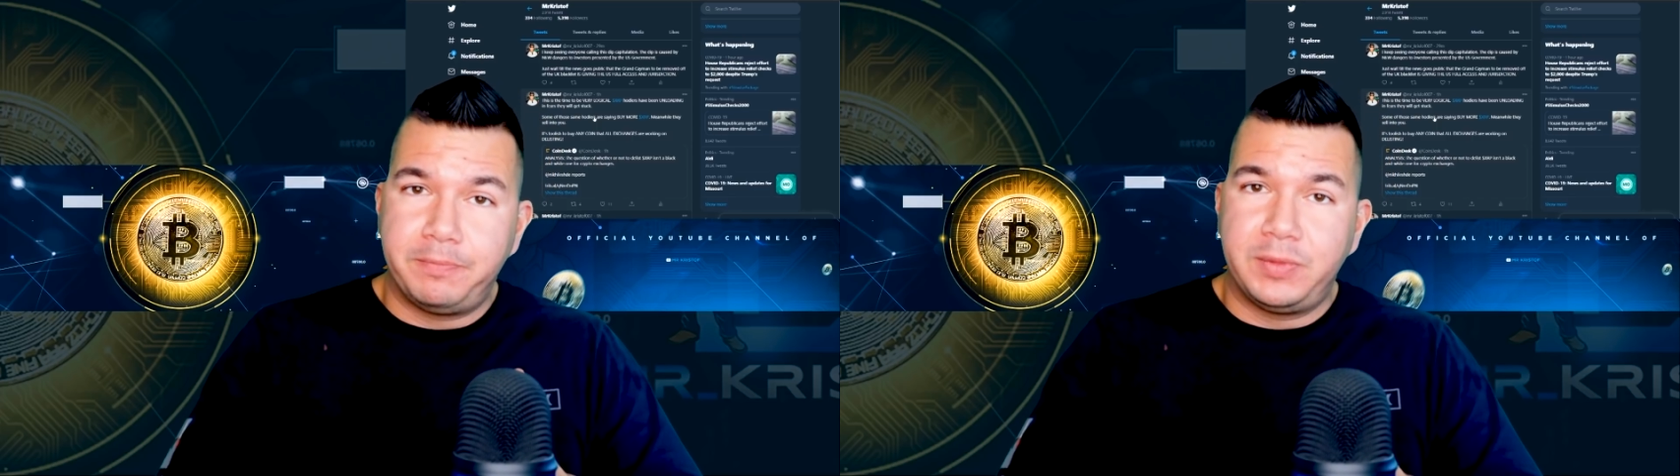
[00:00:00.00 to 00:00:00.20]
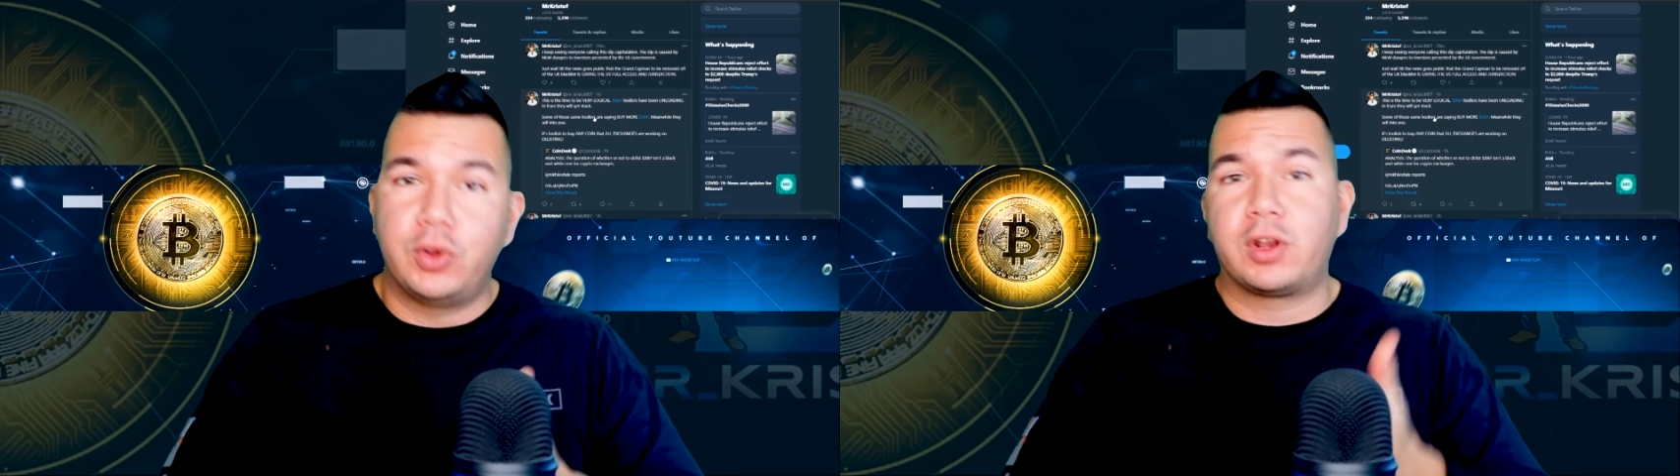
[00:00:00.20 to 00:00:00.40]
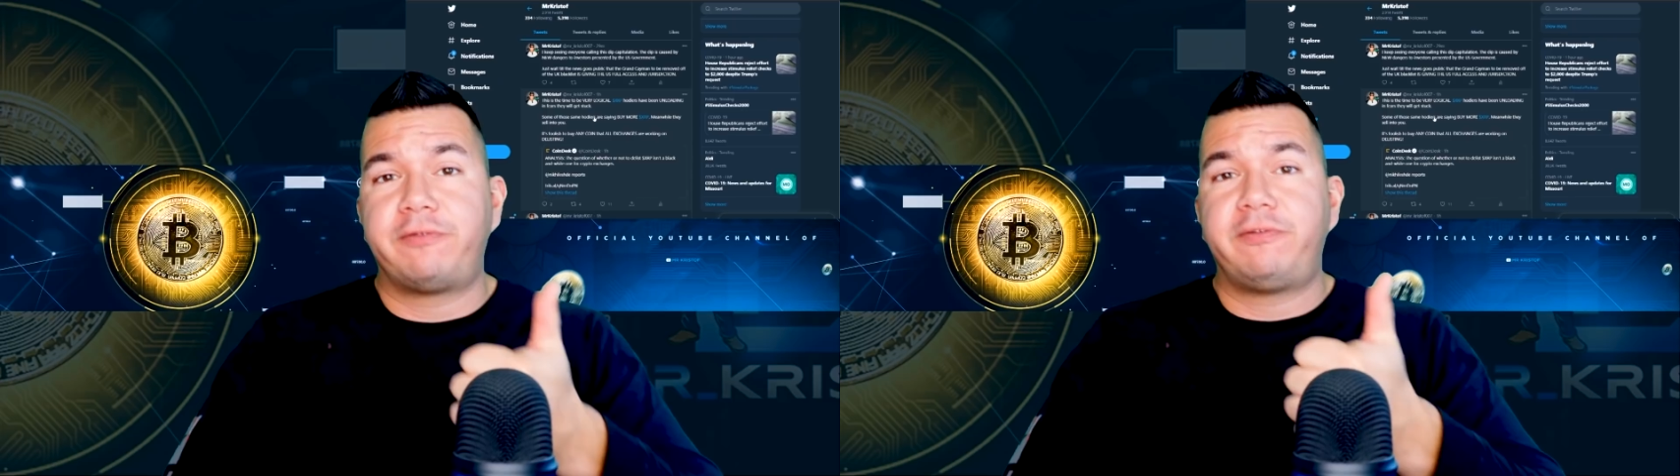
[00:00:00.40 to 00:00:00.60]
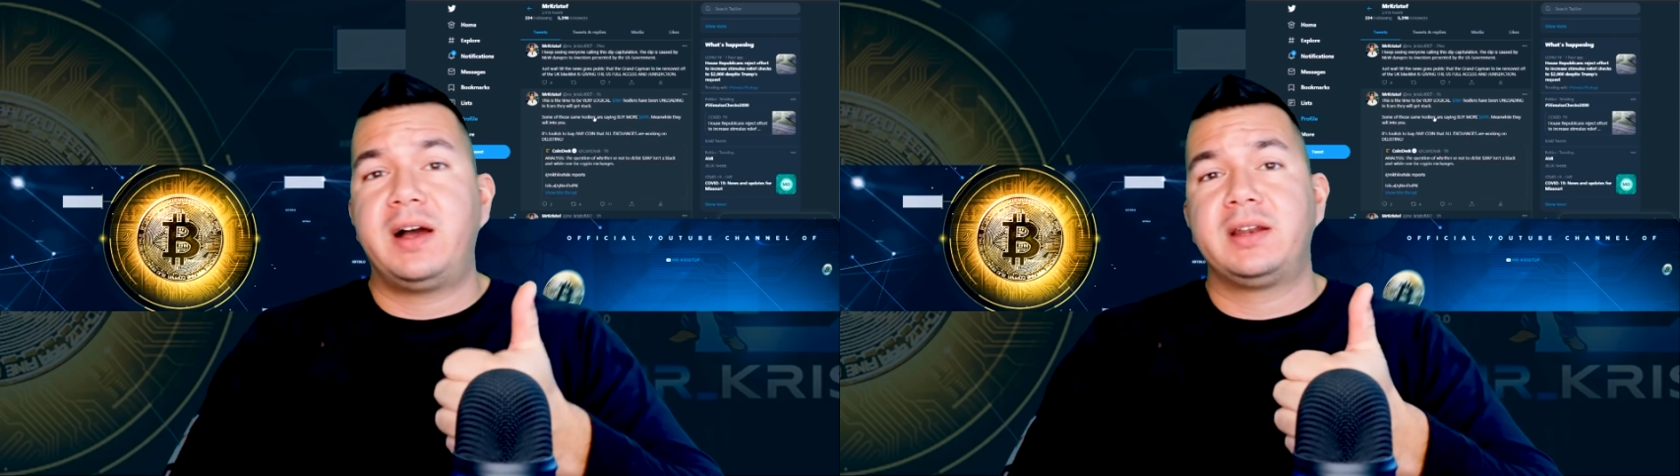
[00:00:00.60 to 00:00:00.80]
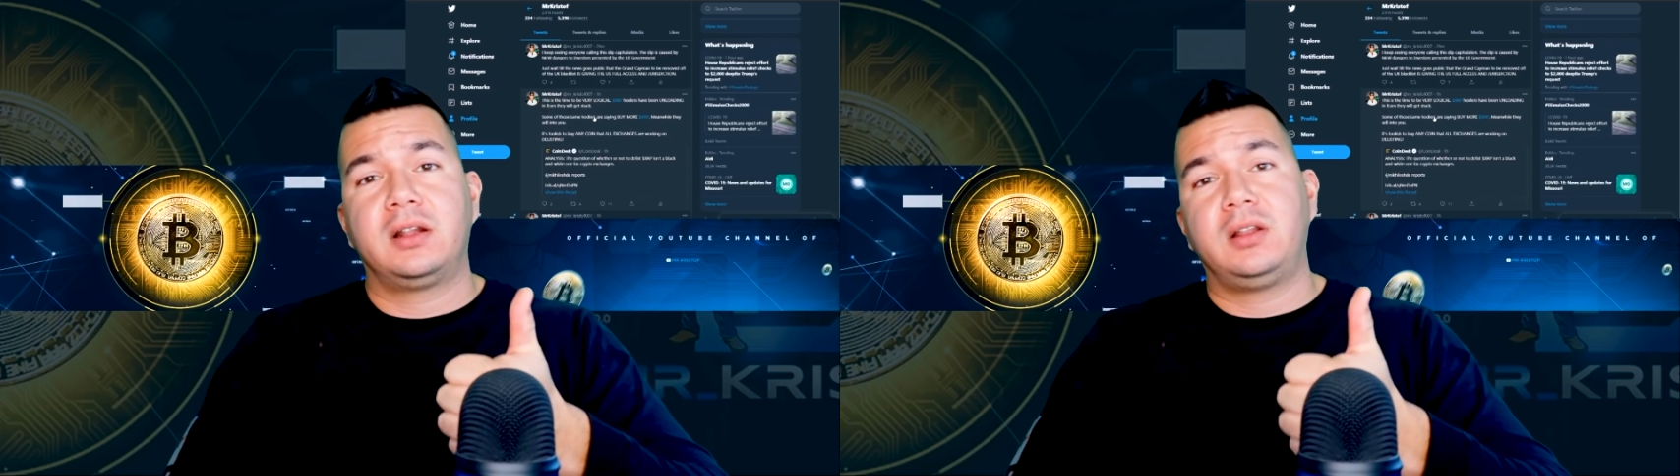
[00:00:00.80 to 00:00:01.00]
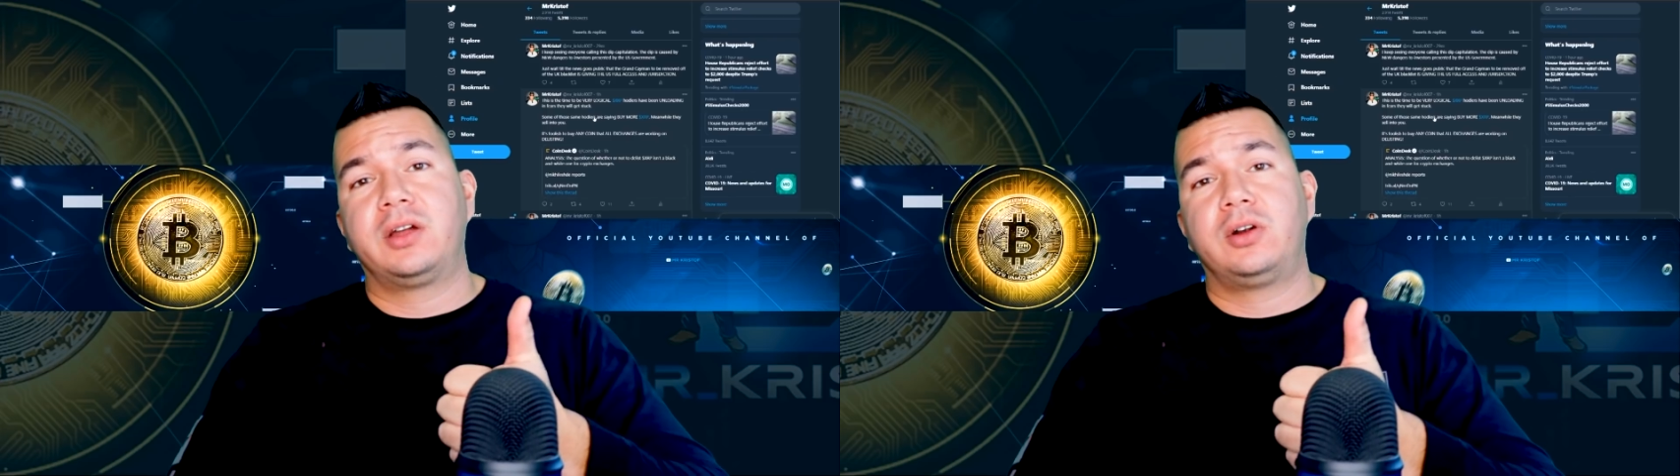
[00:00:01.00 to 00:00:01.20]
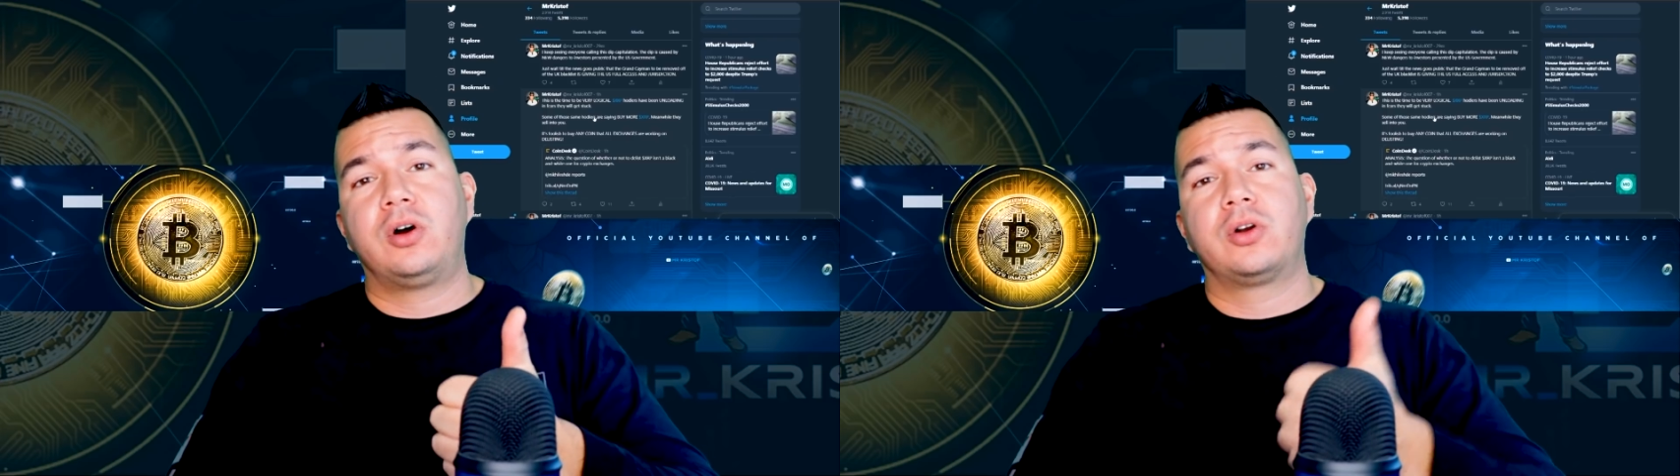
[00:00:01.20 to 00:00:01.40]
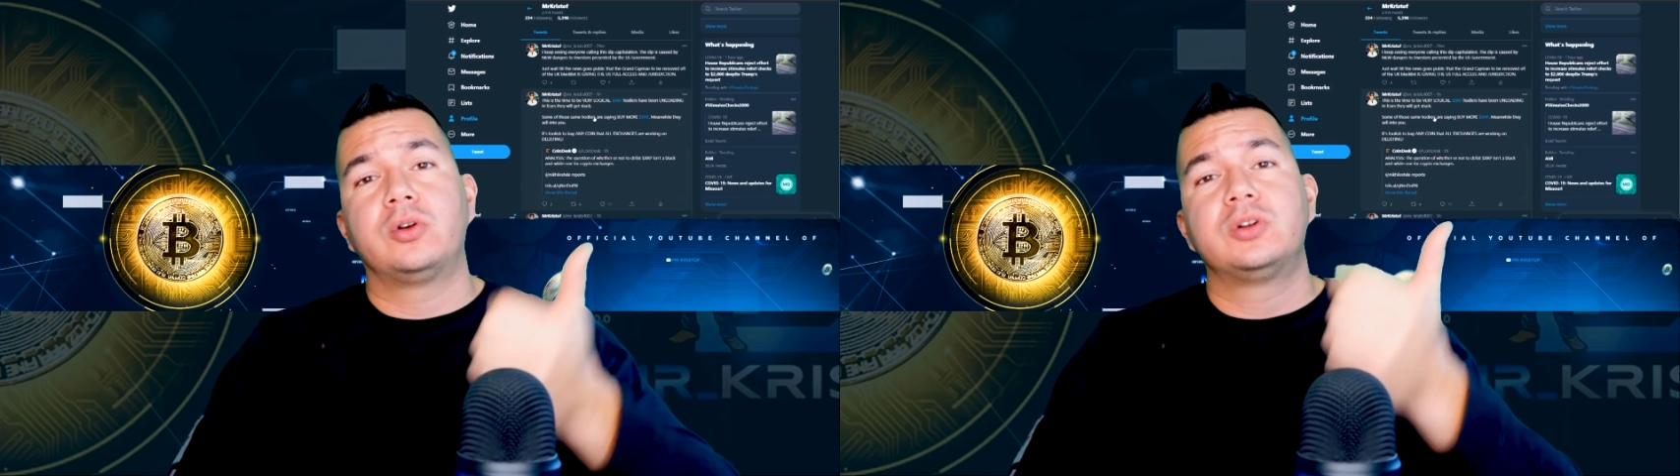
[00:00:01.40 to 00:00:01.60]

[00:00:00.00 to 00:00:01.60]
You're going to find it a lot harder